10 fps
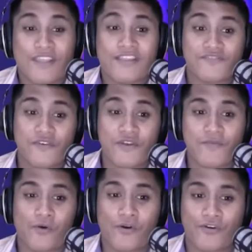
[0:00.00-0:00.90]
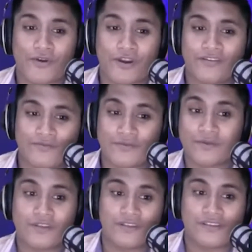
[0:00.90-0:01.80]
Yeah, that's very important, right?
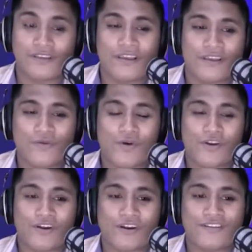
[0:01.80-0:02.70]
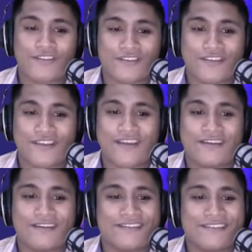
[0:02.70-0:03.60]
Because you want cars,
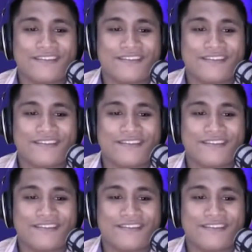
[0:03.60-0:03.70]
yeah.